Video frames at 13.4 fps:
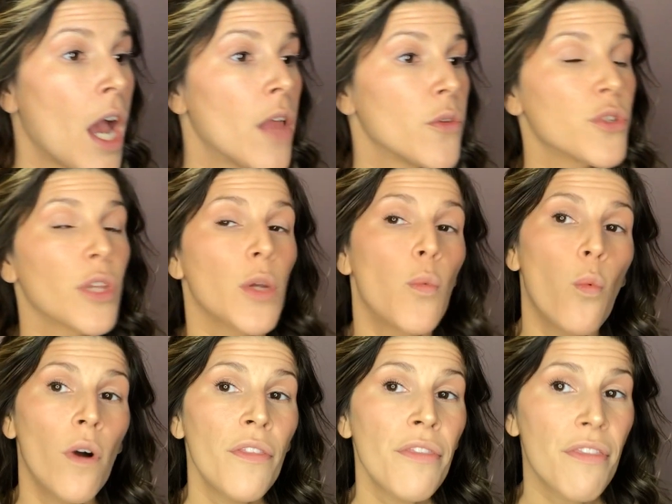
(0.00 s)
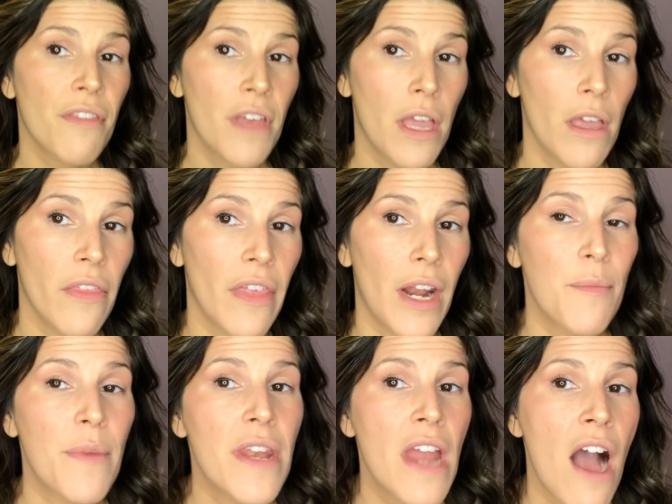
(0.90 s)
There's only one thing that
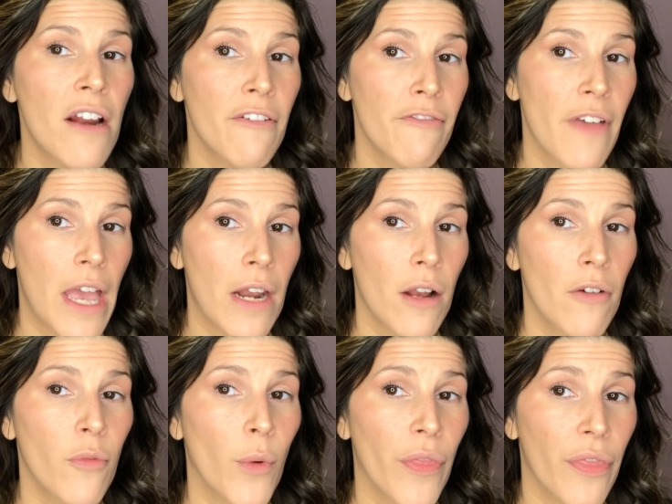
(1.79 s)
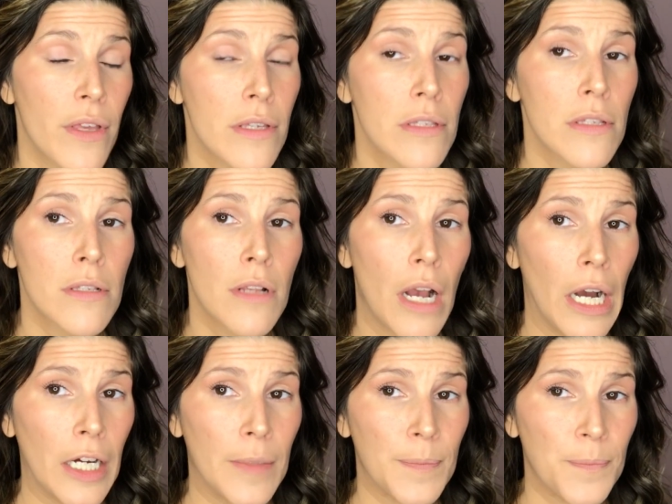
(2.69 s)
I'm not a fan of with this
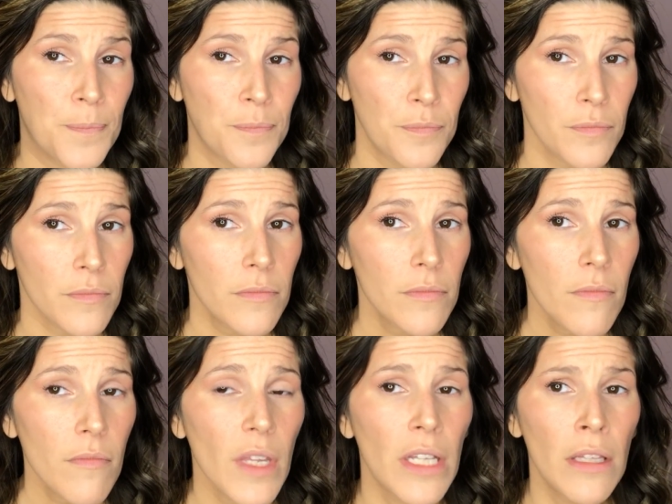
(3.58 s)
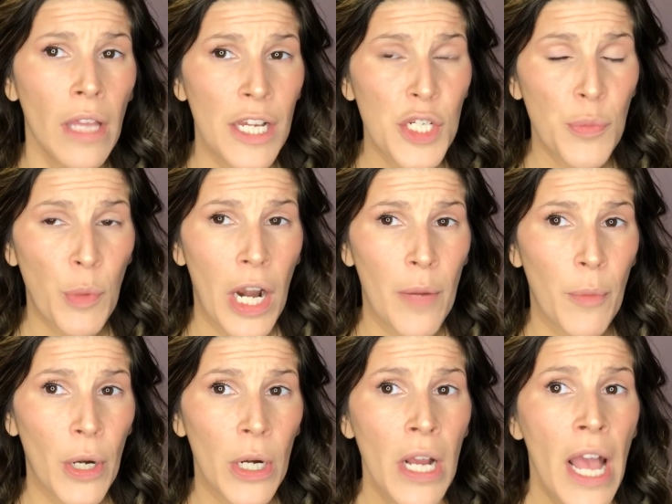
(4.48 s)
lash
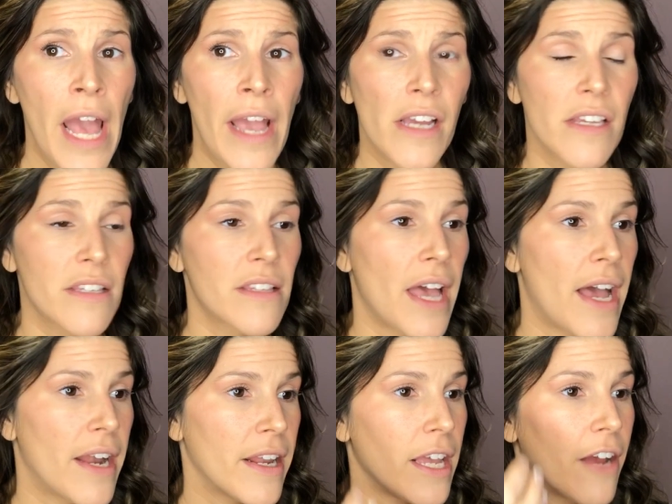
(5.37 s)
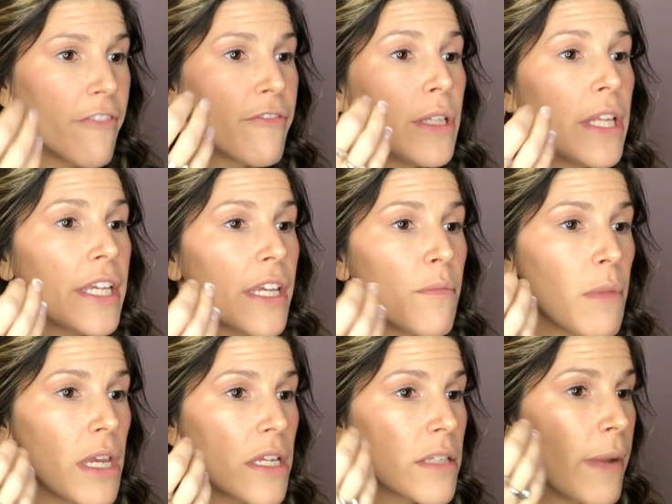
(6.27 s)
primer, is that I feel like it
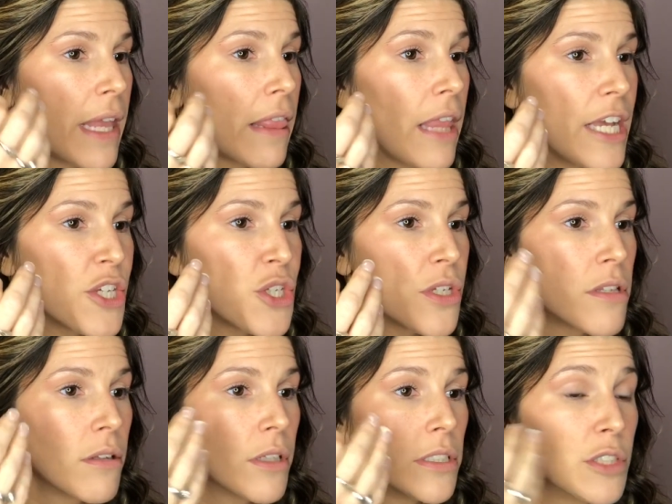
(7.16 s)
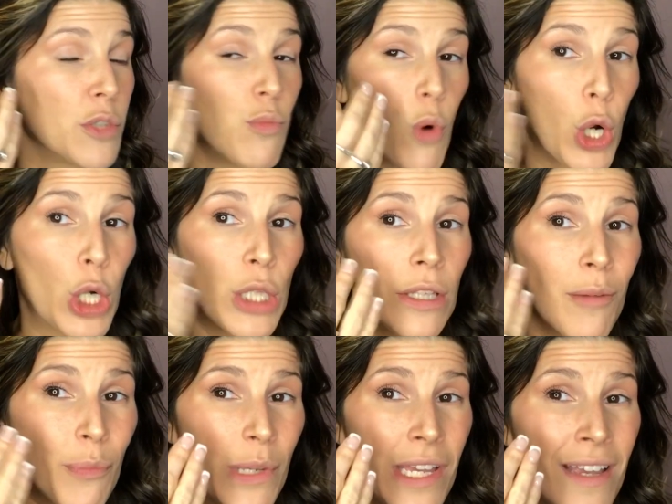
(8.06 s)
makes my lashes look a little more
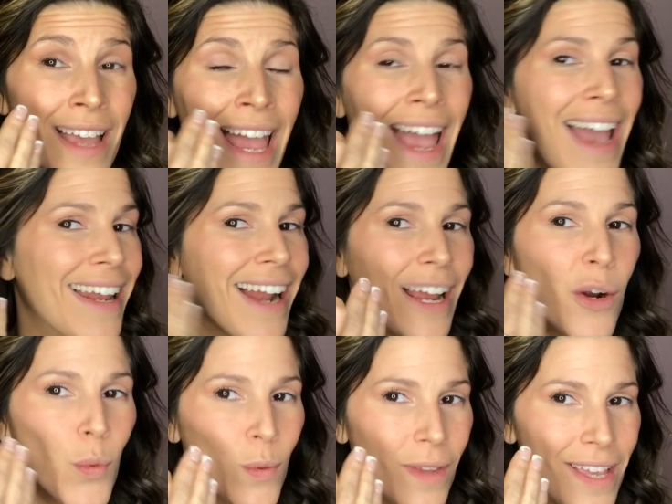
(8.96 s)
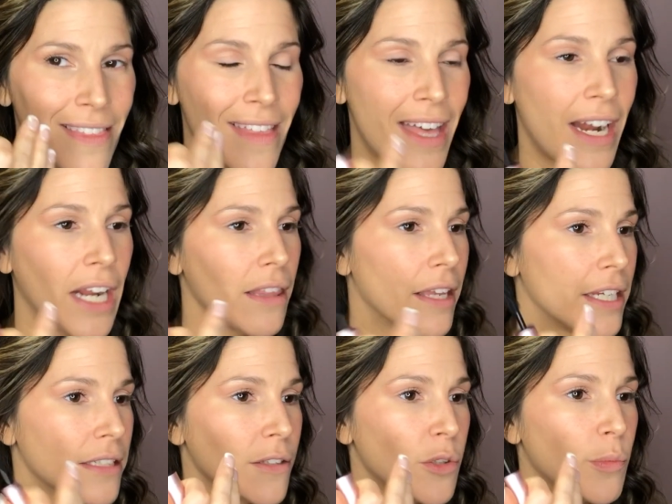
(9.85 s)
clumpy, and I don't like that. I
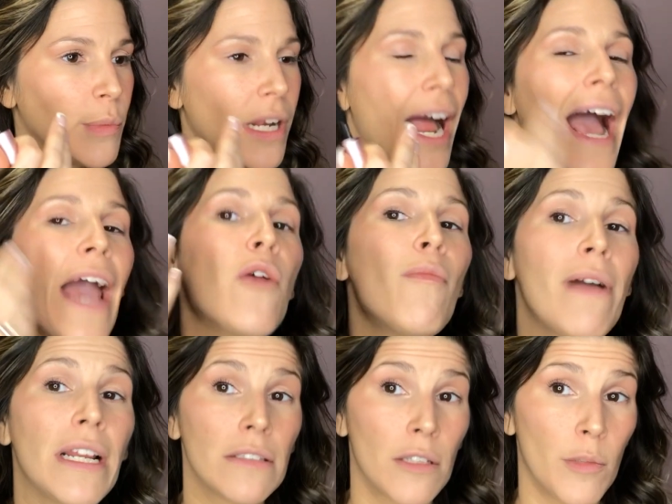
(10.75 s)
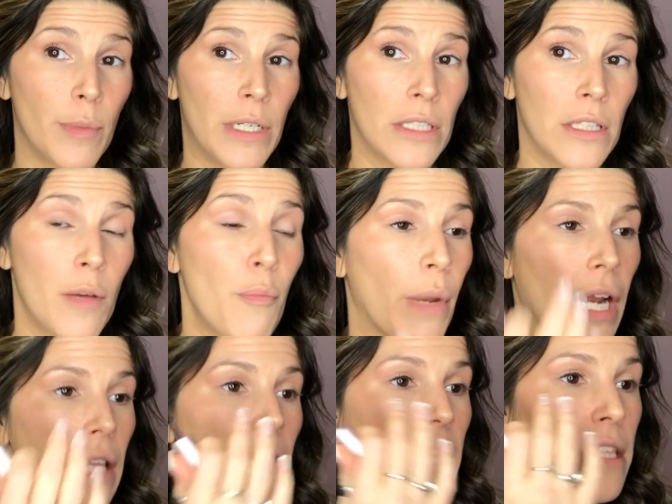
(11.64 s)
like a little bit, I don't mind a little bit of clump, but
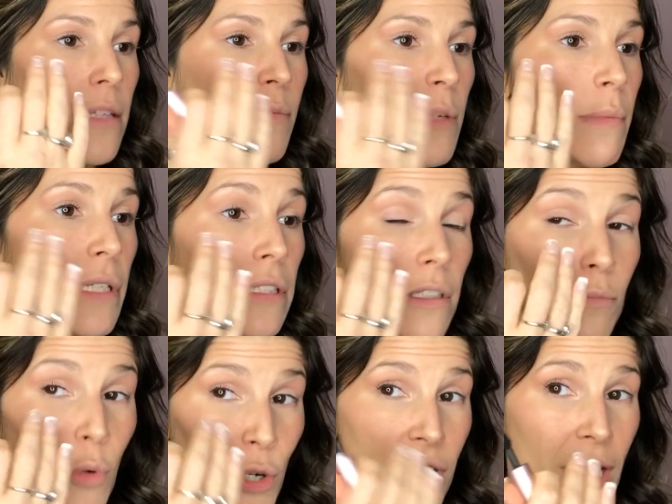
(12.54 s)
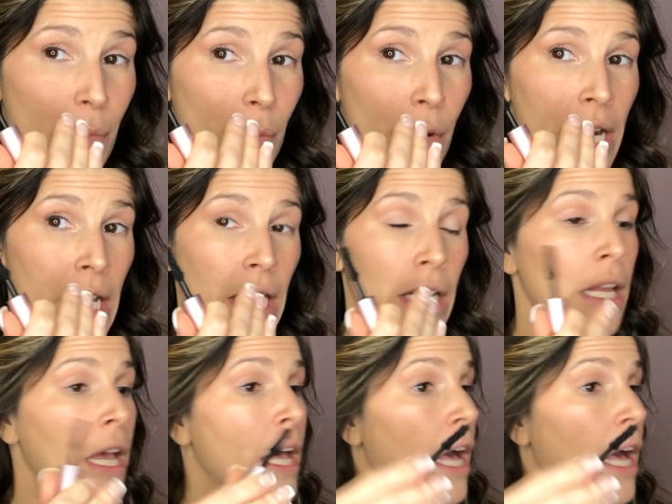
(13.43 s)
I like them to be a little more separated.